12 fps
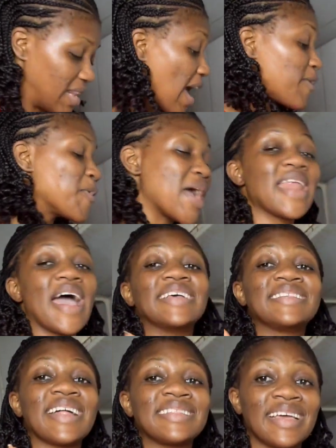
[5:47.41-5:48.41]
Like
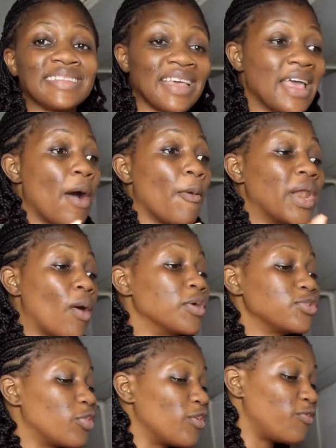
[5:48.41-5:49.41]
when I
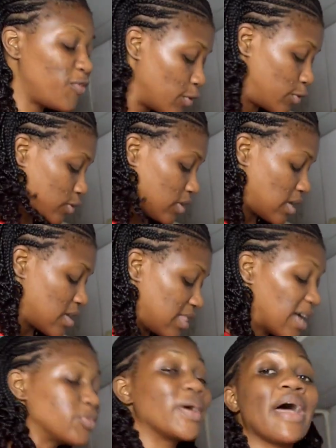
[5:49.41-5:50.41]
was on the field,
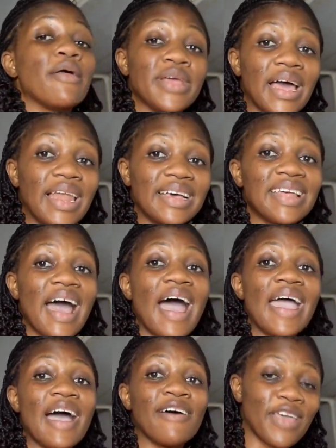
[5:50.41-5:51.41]
that's when I realized that
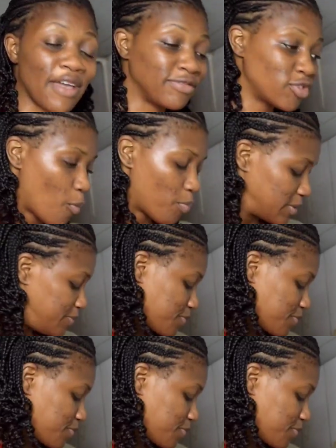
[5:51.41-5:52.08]
I have effed up.